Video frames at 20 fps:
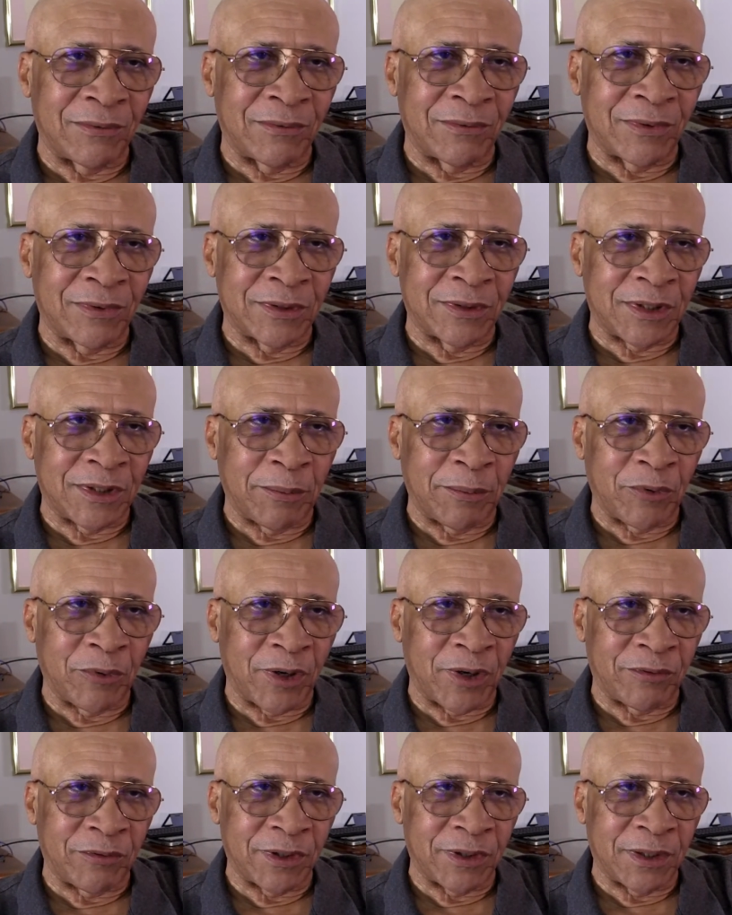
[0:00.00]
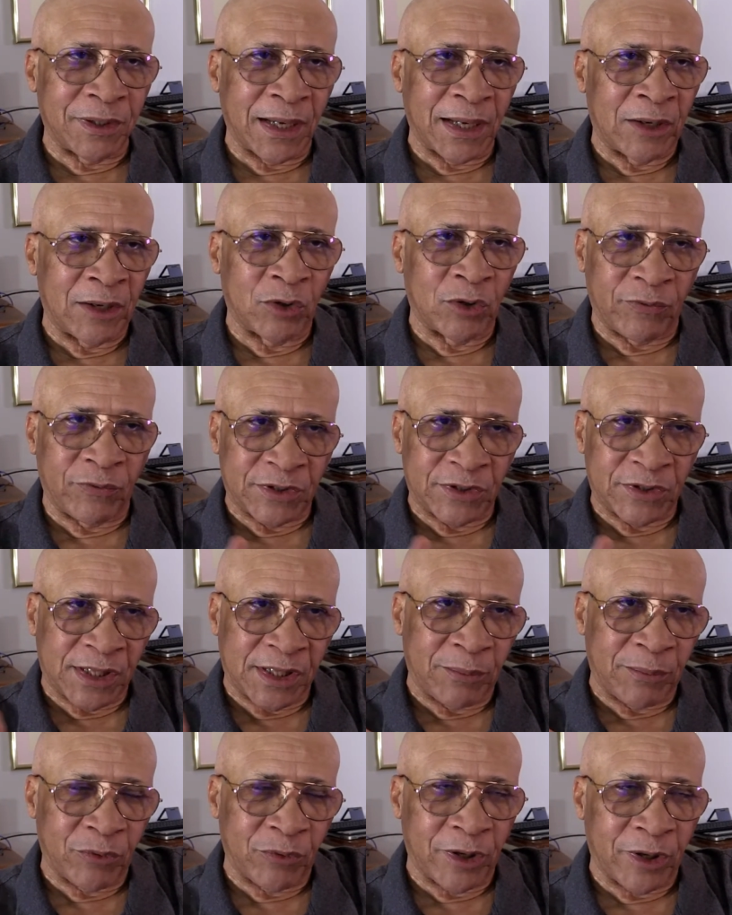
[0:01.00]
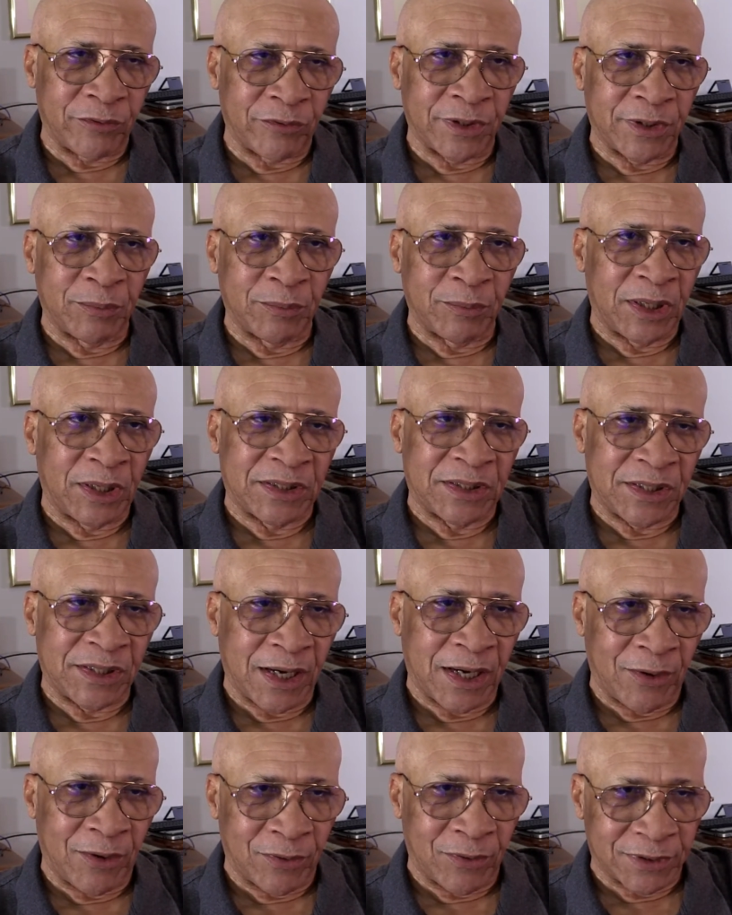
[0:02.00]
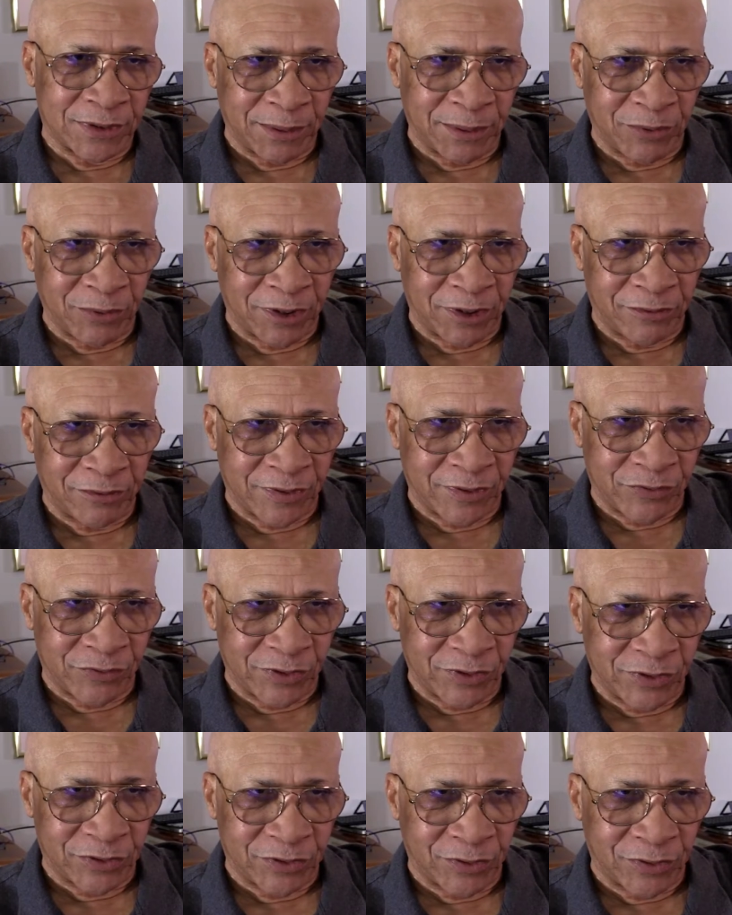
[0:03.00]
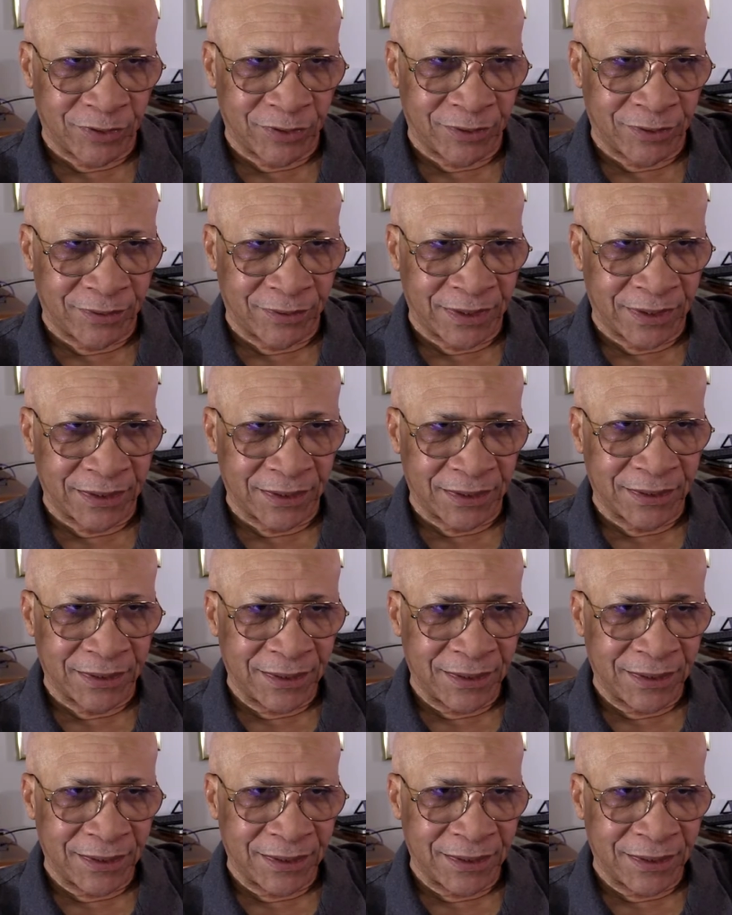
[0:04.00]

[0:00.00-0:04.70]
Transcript: temporary, I don't know if it's temporary, but a TRO, or temporary restriction order on it.